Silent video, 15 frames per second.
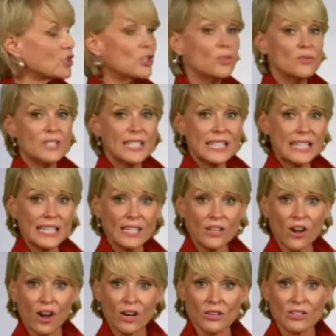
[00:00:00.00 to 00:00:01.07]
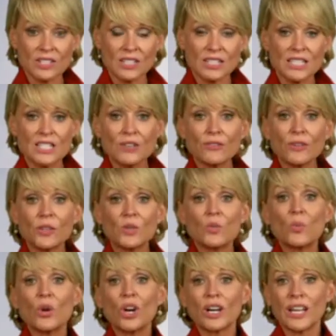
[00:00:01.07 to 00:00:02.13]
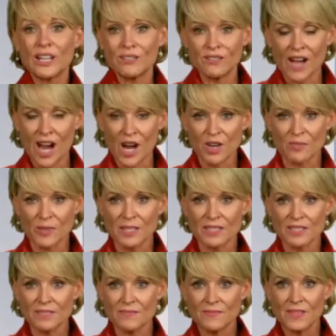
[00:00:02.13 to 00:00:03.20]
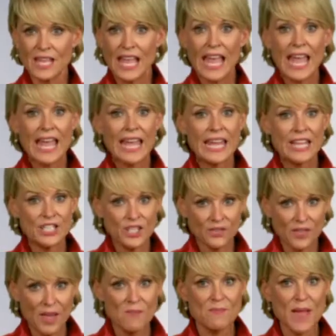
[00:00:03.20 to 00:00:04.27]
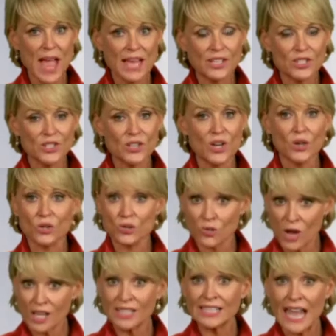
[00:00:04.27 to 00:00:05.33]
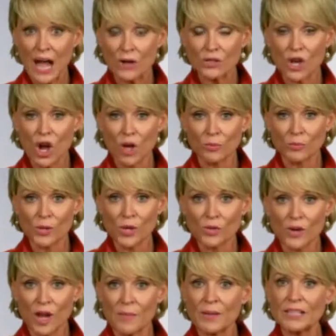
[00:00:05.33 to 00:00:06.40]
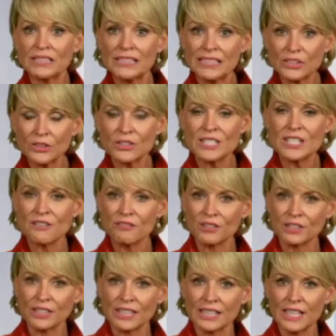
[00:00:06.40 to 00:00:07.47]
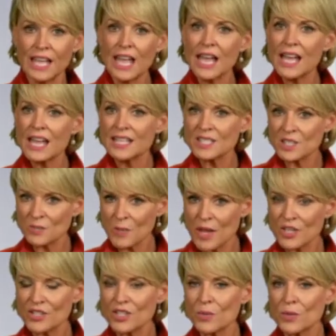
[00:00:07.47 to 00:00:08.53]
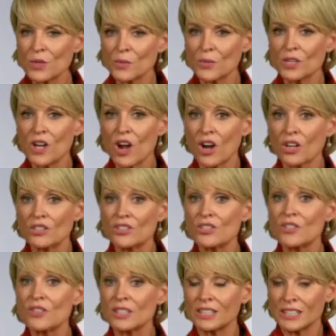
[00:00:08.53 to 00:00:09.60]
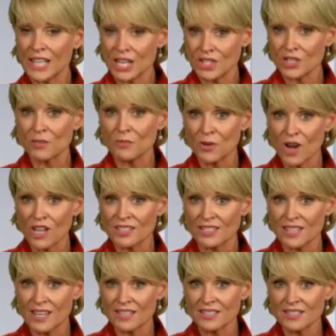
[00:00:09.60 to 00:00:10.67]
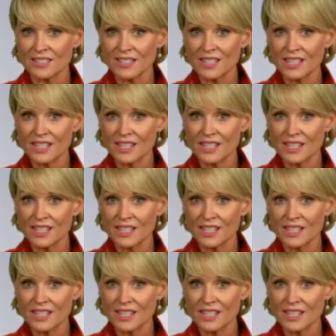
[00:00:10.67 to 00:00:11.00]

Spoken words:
two DERs in different work environments. Each of them manage their drug and alcohol program a little differently, especially with regard to the collection process.